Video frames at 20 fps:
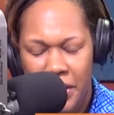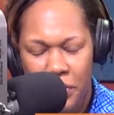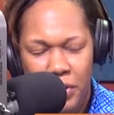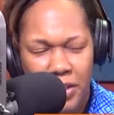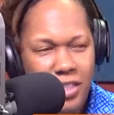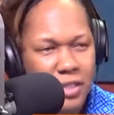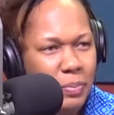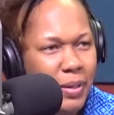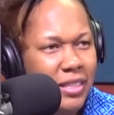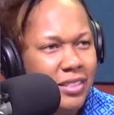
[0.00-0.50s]
we
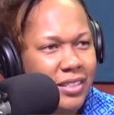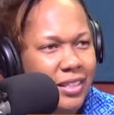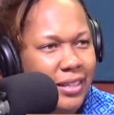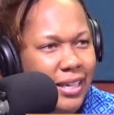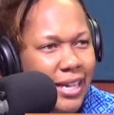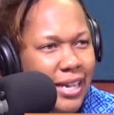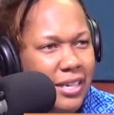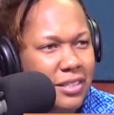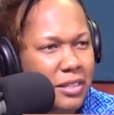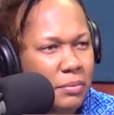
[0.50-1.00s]

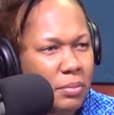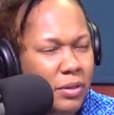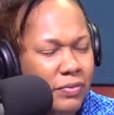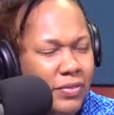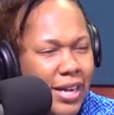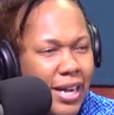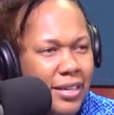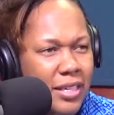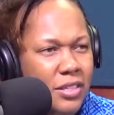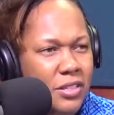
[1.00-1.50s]
specialize in
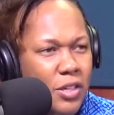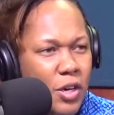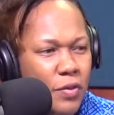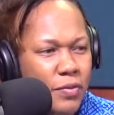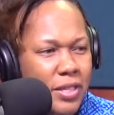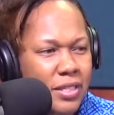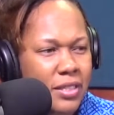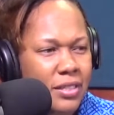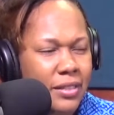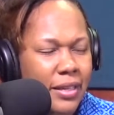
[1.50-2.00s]
providing
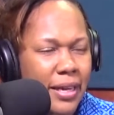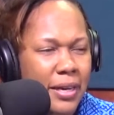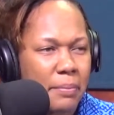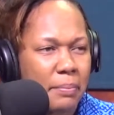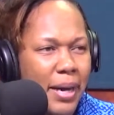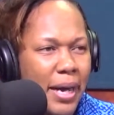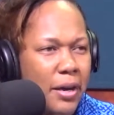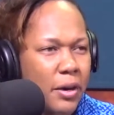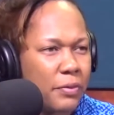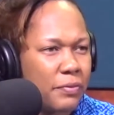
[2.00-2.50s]
services like
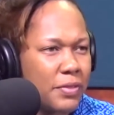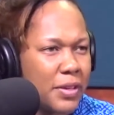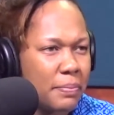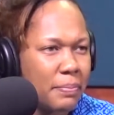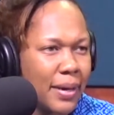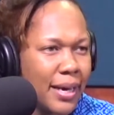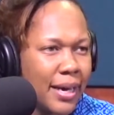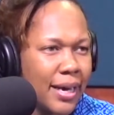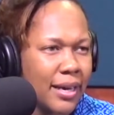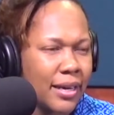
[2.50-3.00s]

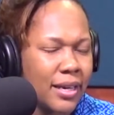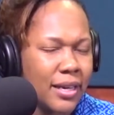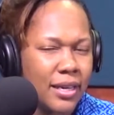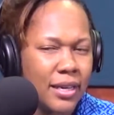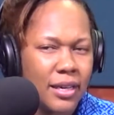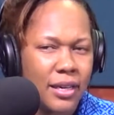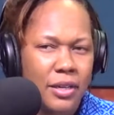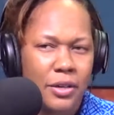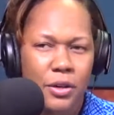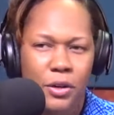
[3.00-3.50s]
biofeedback,
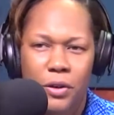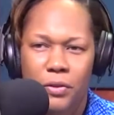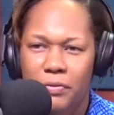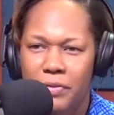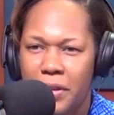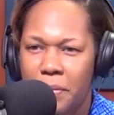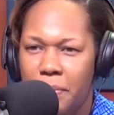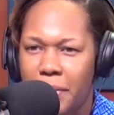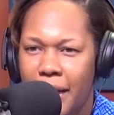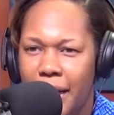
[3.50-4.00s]

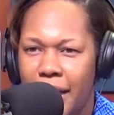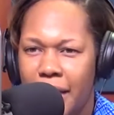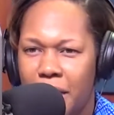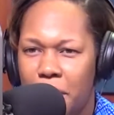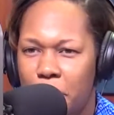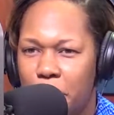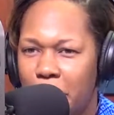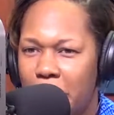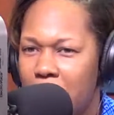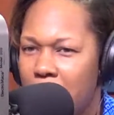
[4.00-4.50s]
neurofeedback,
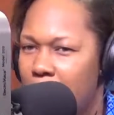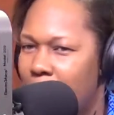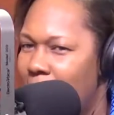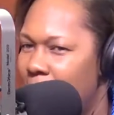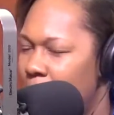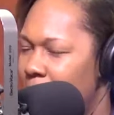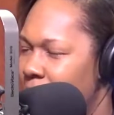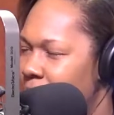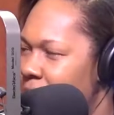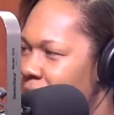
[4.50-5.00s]
brain
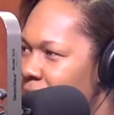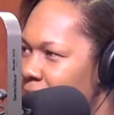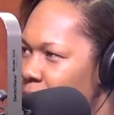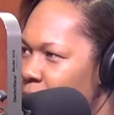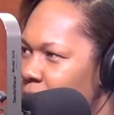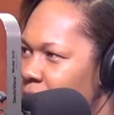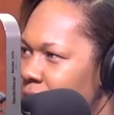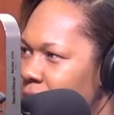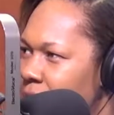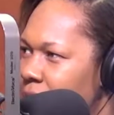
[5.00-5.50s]
mapping, and
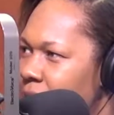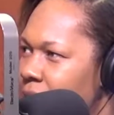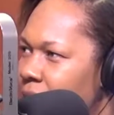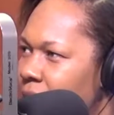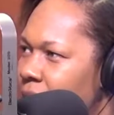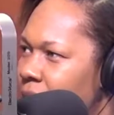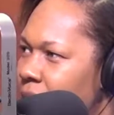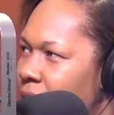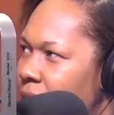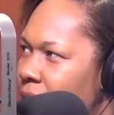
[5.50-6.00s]
counseling.
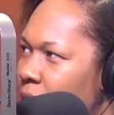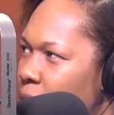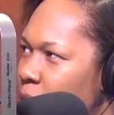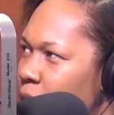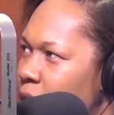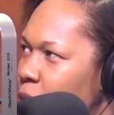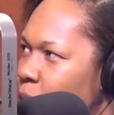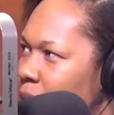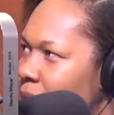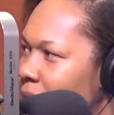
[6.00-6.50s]
We
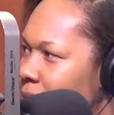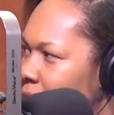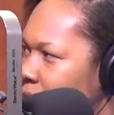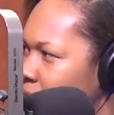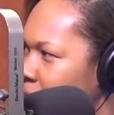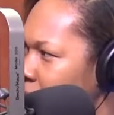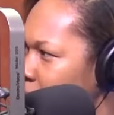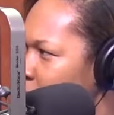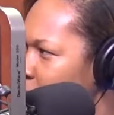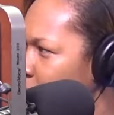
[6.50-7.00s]
do a lot of
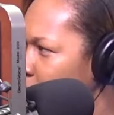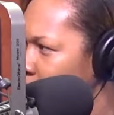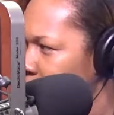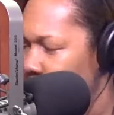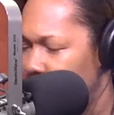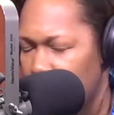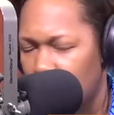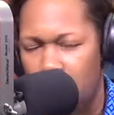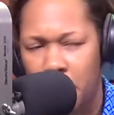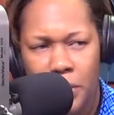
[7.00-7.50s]

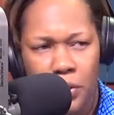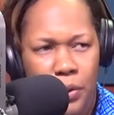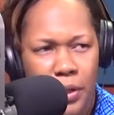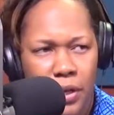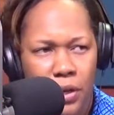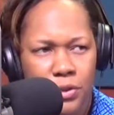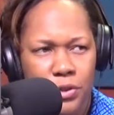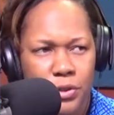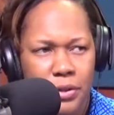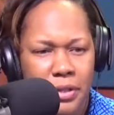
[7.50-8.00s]
clinical mental
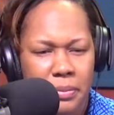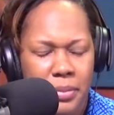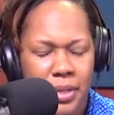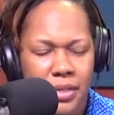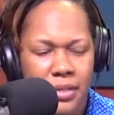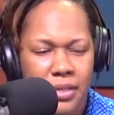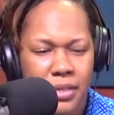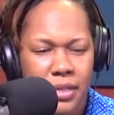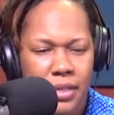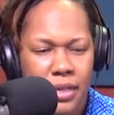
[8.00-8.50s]
health
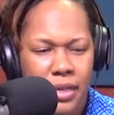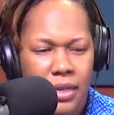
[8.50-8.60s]
treatments.